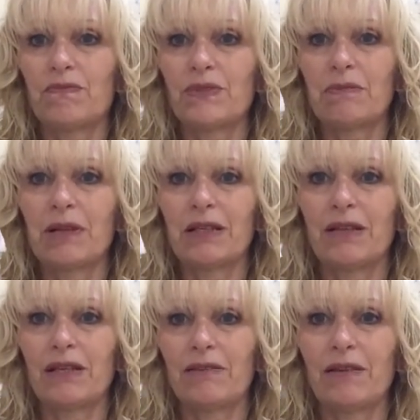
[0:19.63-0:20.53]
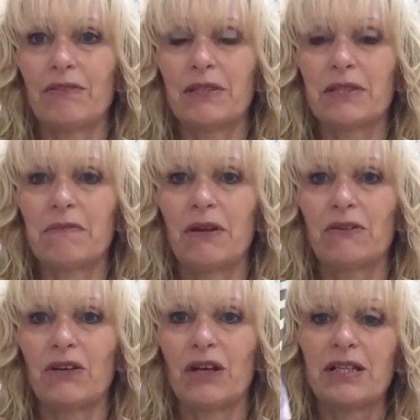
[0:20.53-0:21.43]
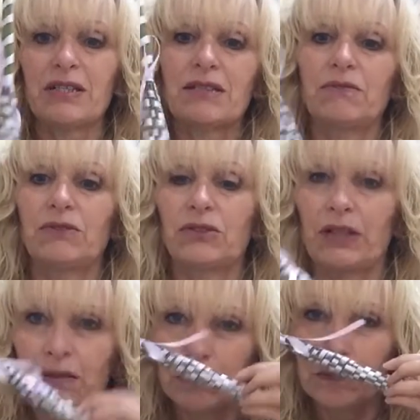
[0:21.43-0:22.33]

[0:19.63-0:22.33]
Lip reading: to make everything smell nice, which they